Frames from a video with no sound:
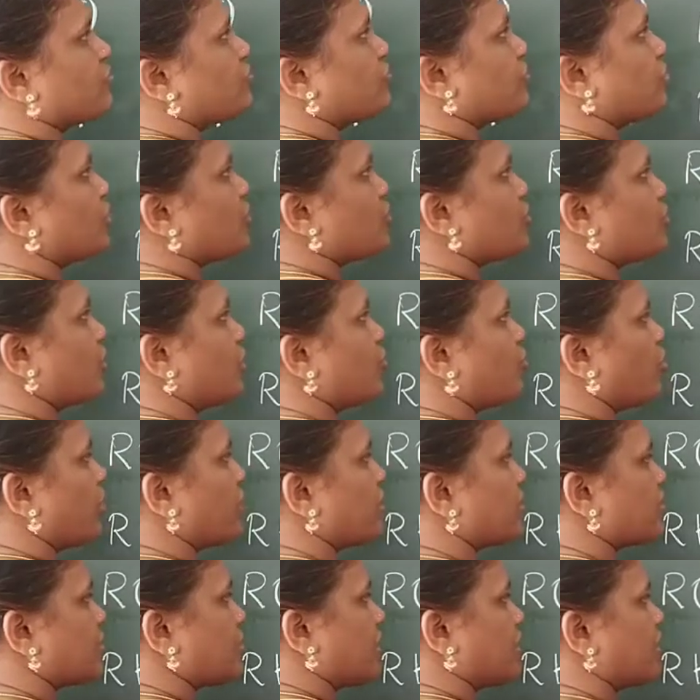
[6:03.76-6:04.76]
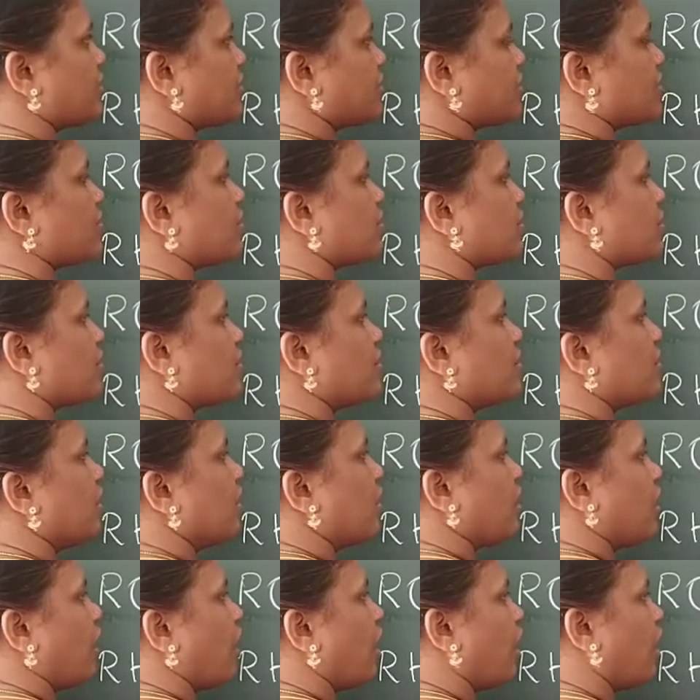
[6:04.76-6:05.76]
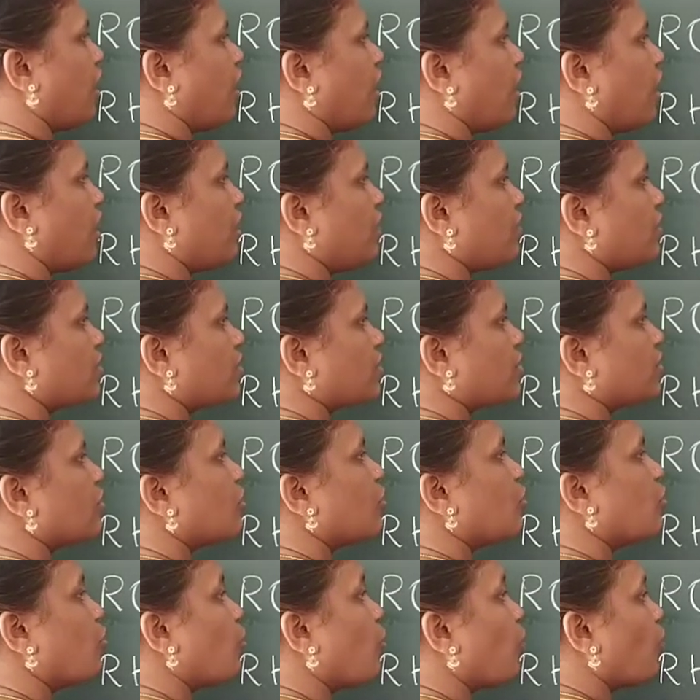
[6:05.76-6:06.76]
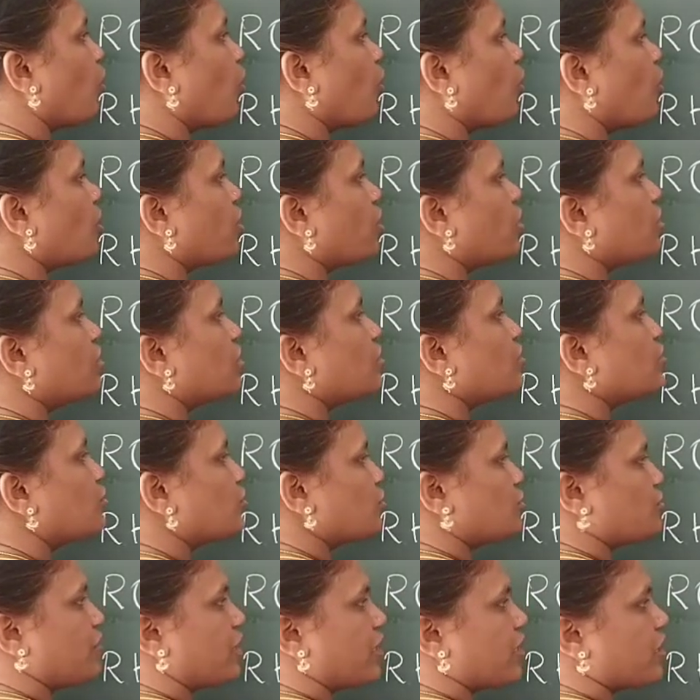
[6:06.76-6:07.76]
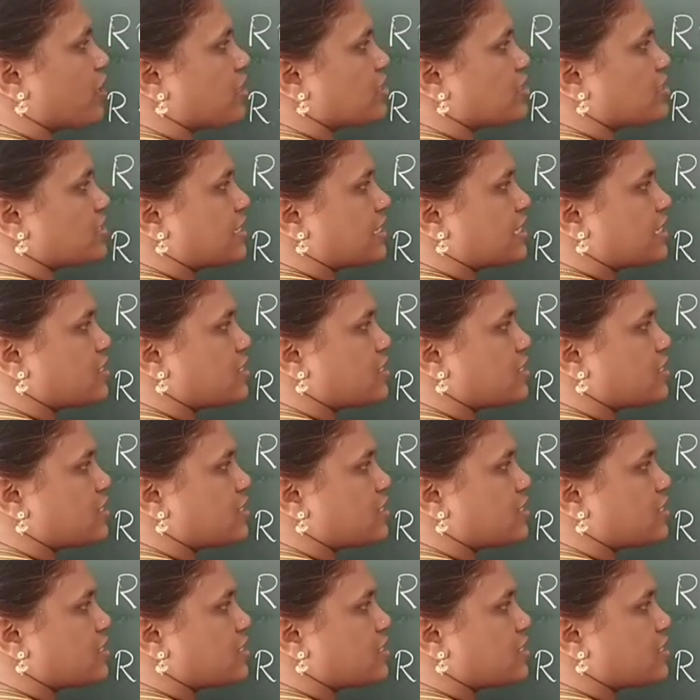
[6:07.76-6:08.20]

Fourth one, what is that? RO2 because